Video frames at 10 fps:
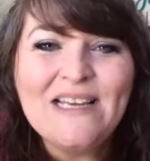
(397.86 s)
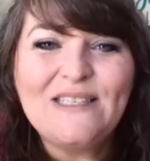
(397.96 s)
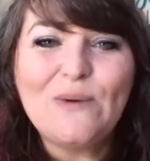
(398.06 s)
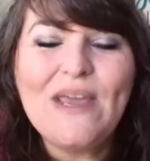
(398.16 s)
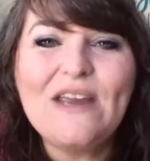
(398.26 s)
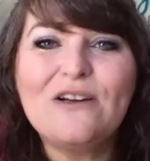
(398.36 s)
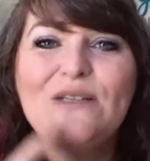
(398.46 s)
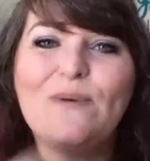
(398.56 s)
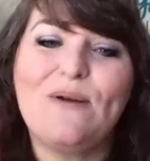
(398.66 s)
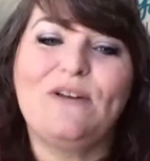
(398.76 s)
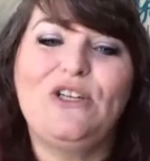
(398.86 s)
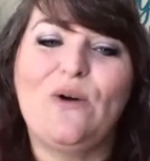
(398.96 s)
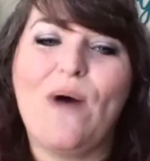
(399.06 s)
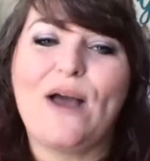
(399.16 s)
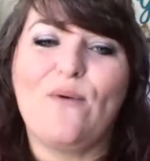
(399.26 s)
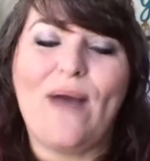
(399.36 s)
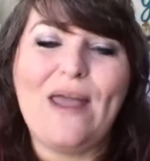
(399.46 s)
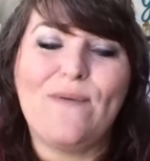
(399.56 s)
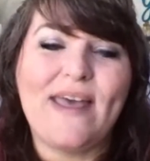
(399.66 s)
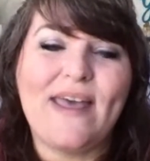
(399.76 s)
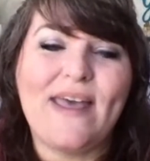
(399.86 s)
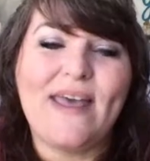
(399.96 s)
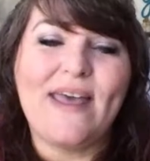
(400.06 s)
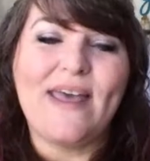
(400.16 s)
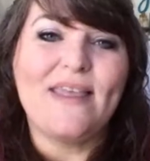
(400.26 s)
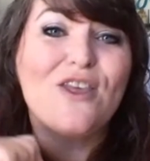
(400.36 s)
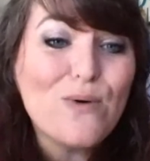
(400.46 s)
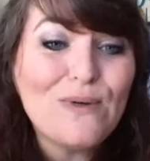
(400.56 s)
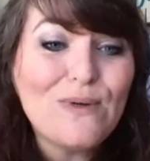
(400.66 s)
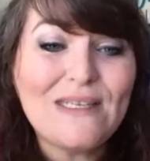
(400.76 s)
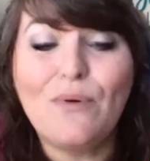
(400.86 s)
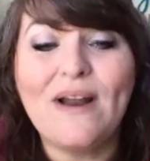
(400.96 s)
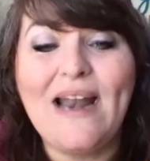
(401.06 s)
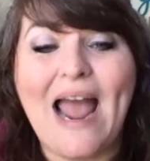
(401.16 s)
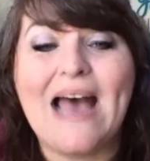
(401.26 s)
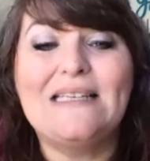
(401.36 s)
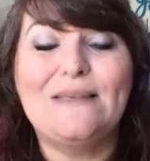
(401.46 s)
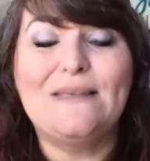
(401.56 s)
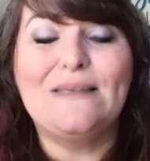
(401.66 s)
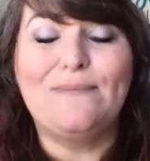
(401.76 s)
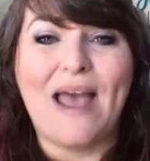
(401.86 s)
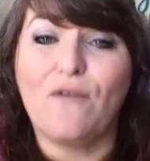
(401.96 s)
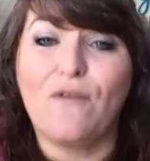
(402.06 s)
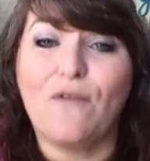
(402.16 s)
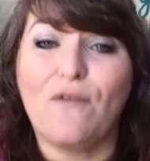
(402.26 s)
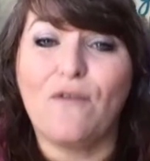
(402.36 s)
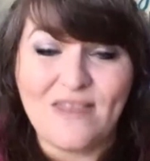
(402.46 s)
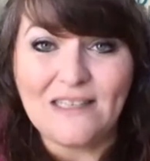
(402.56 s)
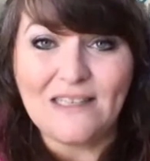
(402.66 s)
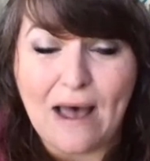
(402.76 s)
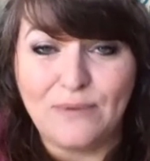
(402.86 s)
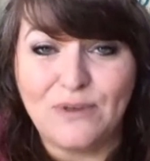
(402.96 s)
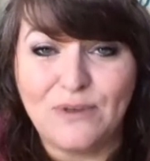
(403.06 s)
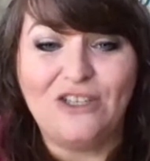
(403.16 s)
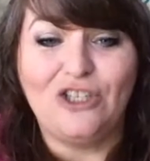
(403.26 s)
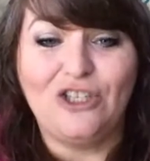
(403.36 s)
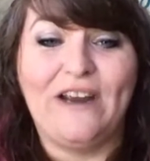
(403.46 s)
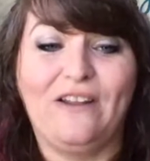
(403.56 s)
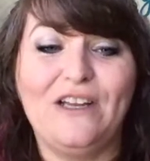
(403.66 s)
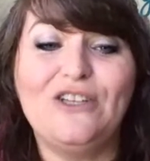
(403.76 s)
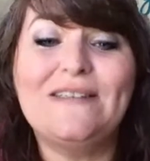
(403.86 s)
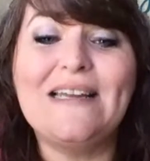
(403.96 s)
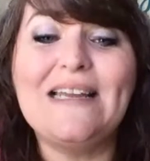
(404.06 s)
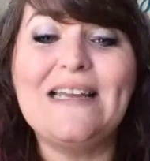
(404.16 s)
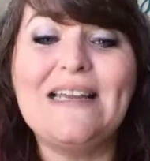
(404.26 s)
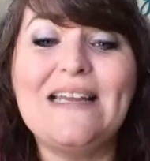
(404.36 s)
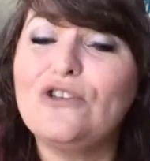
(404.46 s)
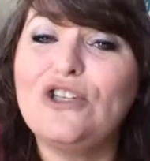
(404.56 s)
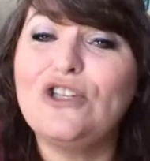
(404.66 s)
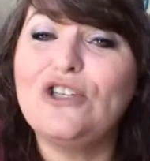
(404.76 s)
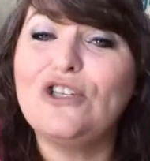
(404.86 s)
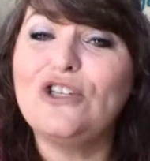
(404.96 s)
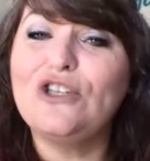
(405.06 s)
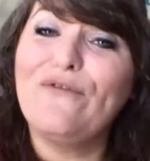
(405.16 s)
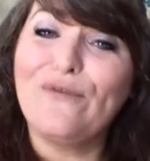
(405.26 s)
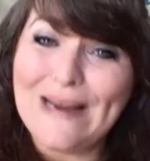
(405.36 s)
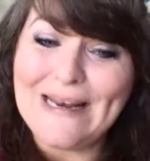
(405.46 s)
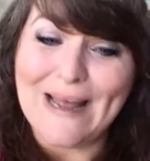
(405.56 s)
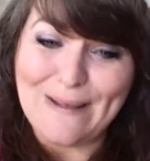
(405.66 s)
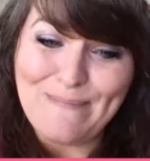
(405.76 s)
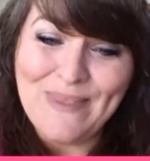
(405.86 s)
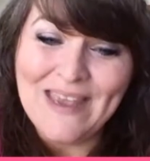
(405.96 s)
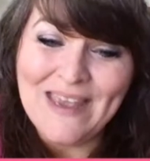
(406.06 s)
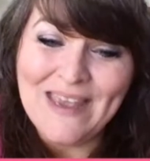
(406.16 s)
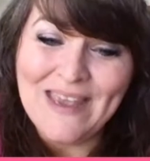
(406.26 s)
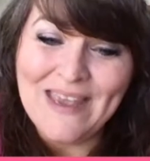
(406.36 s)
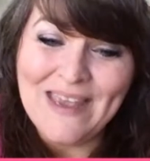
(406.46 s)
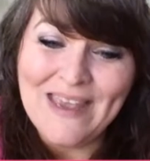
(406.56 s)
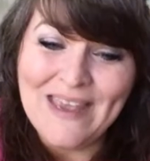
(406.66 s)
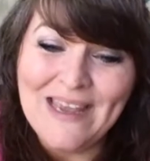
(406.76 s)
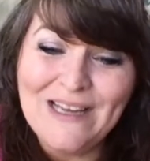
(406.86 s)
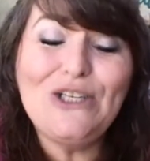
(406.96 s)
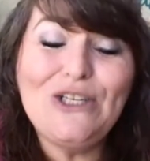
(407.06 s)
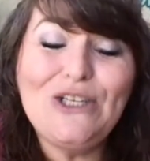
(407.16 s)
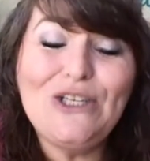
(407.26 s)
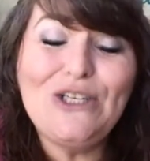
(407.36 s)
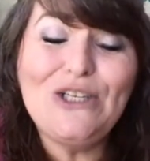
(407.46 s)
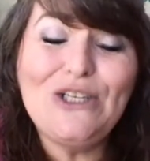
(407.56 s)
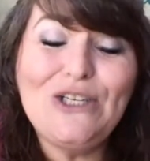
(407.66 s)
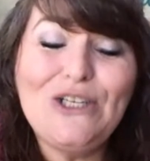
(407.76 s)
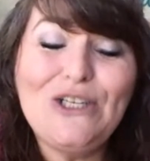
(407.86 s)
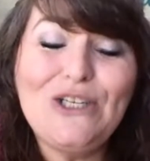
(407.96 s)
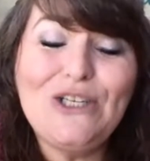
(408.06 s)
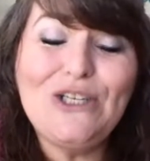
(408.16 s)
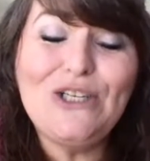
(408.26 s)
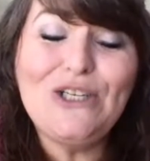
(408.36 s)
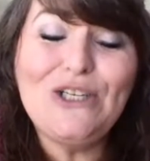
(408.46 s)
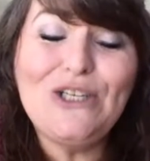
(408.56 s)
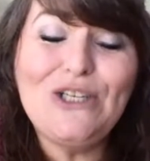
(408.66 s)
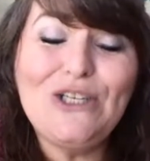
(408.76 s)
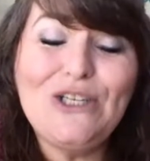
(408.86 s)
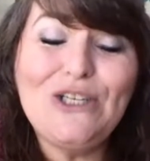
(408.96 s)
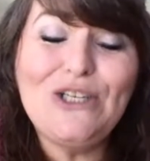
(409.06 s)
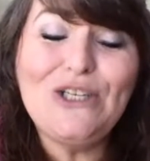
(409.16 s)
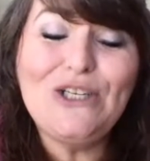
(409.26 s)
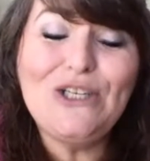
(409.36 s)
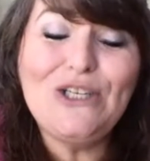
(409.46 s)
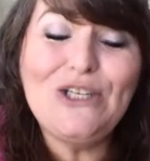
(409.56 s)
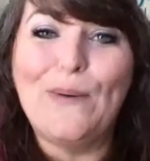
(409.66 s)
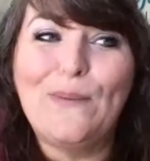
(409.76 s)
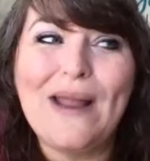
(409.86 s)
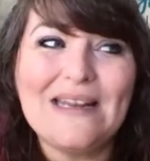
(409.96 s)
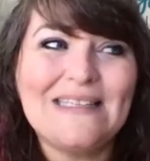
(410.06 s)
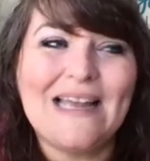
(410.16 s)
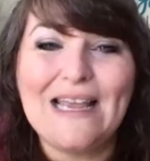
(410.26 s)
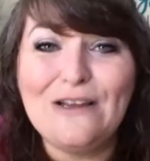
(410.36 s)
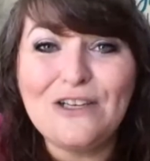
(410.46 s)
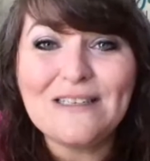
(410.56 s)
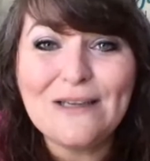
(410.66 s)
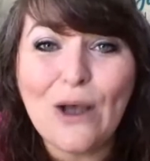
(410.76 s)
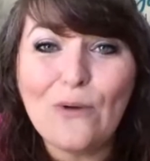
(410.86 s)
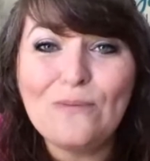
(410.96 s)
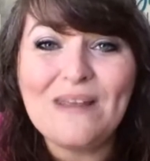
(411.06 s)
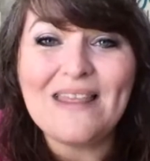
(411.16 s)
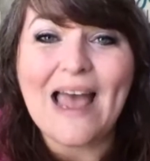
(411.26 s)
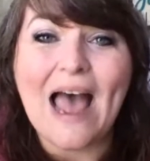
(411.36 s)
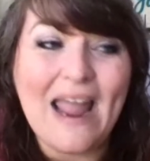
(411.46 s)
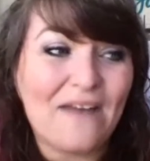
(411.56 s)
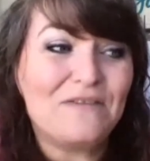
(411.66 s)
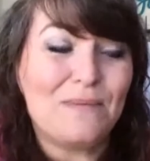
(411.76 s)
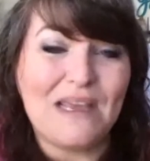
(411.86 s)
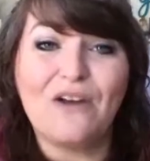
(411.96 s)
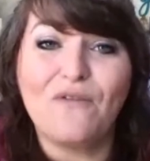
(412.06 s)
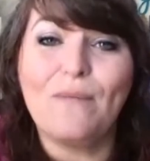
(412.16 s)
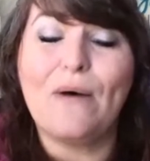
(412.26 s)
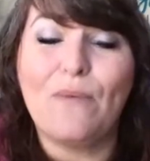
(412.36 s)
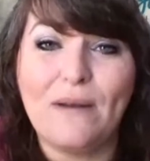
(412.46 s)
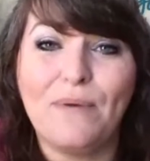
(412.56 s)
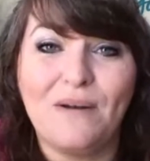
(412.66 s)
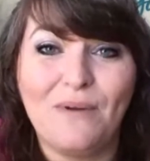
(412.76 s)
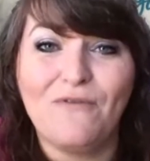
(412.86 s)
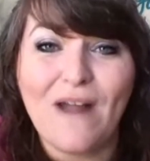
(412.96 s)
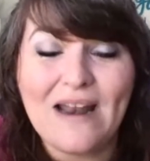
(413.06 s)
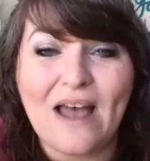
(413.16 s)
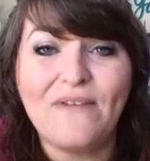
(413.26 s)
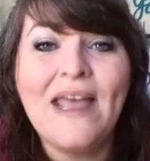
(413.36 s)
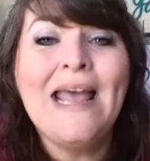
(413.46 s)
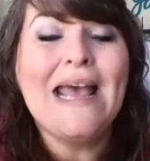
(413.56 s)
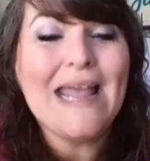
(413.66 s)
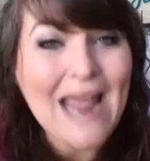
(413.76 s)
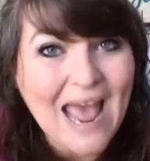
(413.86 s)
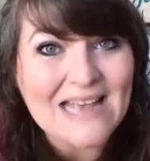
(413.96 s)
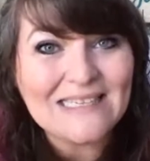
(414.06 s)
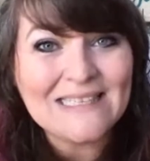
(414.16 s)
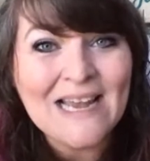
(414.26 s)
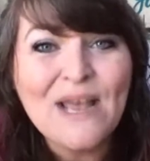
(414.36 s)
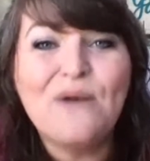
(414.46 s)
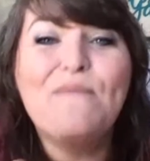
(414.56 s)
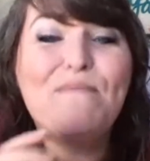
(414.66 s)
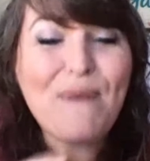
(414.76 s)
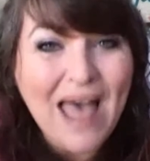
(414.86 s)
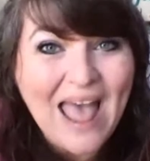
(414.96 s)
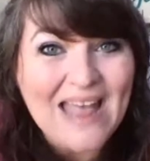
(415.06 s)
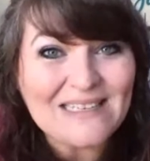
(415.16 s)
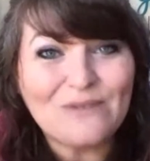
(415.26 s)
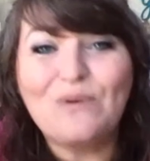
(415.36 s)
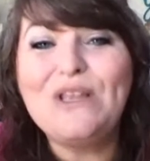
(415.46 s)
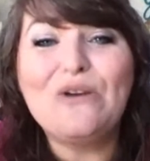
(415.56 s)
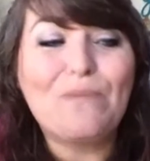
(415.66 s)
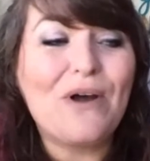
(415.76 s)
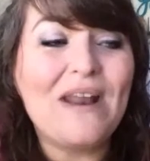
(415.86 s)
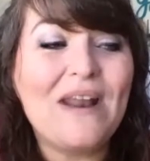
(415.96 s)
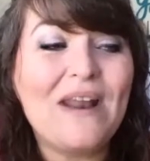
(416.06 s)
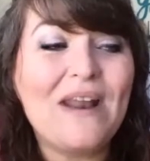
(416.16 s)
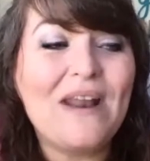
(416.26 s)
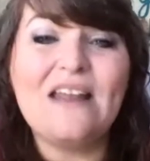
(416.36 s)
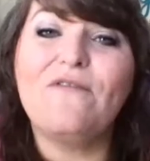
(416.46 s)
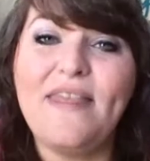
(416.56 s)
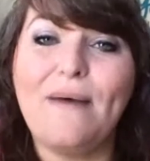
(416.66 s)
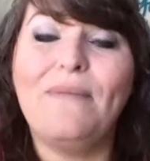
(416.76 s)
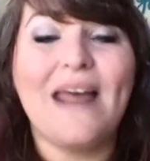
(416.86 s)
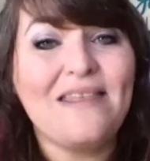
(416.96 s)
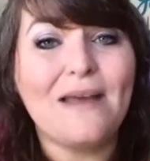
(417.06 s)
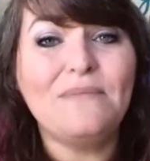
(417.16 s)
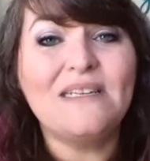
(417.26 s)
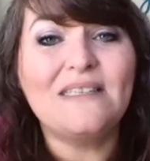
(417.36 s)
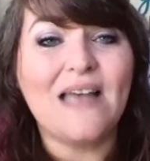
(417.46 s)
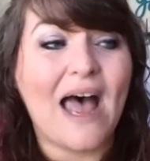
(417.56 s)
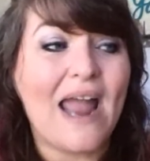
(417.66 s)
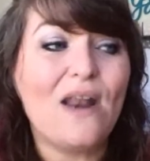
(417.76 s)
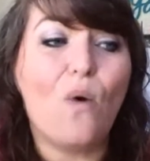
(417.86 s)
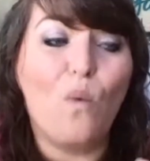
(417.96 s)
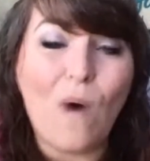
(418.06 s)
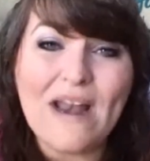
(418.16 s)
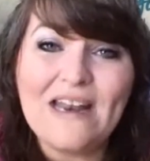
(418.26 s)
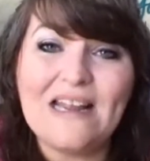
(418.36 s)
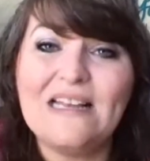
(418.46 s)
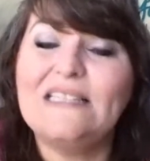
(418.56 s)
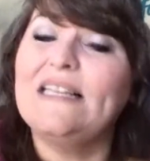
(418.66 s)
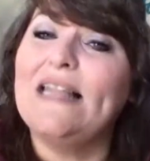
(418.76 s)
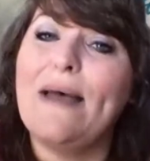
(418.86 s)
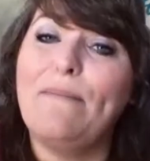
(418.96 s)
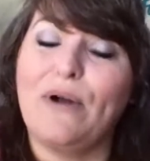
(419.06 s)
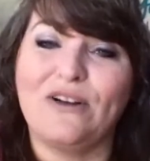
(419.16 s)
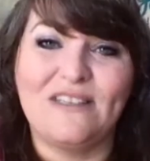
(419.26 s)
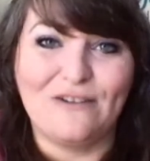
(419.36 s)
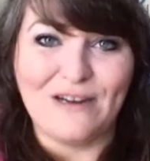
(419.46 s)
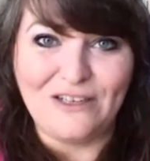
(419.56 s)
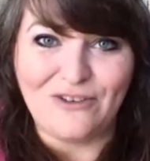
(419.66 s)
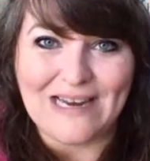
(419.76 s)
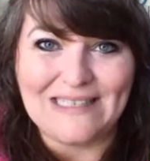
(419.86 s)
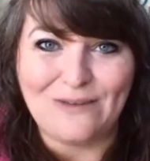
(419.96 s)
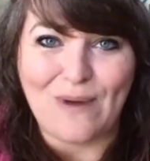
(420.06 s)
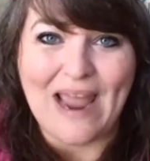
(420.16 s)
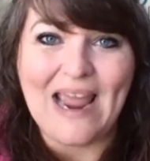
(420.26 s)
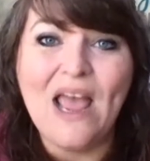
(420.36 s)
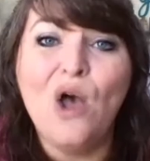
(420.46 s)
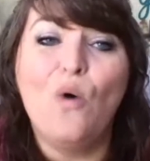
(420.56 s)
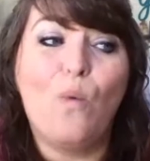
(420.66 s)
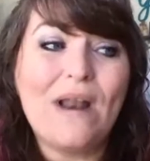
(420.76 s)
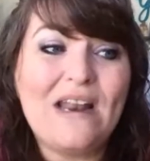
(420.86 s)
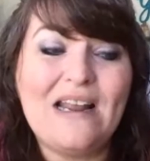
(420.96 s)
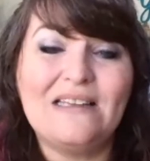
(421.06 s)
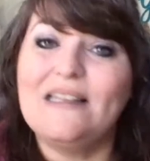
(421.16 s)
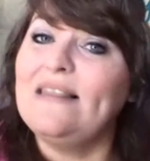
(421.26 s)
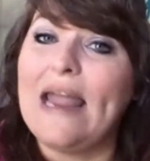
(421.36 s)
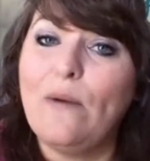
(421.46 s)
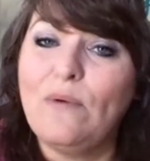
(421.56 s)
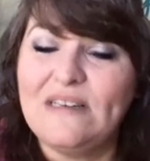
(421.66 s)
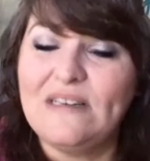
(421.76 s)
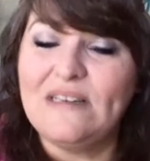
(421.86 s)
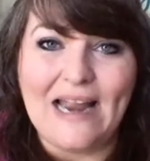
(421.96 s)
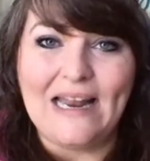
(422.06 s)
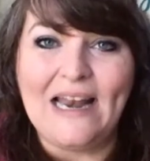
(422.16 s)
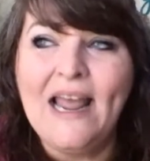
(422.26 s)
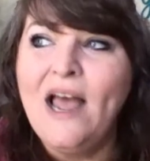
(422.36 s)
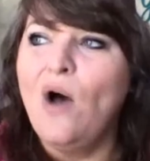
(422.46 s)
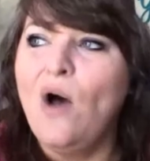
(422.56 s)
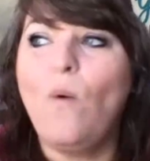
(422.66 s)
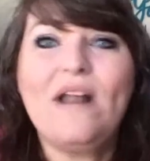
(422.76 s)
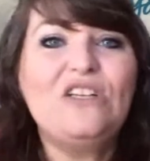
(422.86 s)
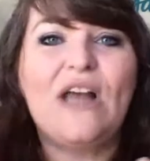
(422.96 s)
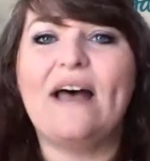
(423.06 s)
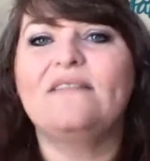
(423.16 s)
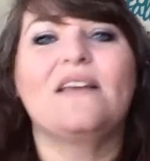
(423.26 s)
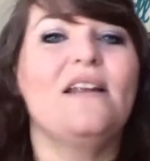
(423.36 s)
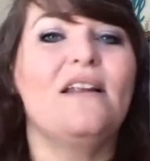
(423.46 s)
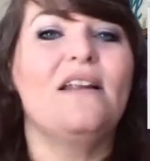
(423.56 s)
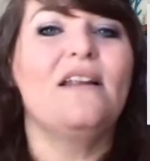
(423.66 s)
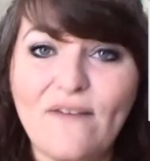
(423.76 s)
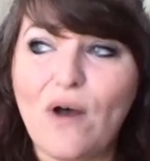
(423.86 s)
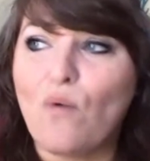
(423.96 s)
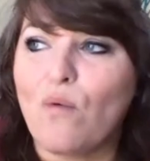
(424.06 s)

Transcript: So here's what I want you to walk away with. The most important aspect for this observation challenge is to give your children the freedom to choose what they observe. Now, I just told you, wait a second, you just told me that I have to be careful about what I put them in front of. Yes, but when you're putting in front of them, let them decide what it is that perks their interest, right? What it is that they would delight in. One child's going to love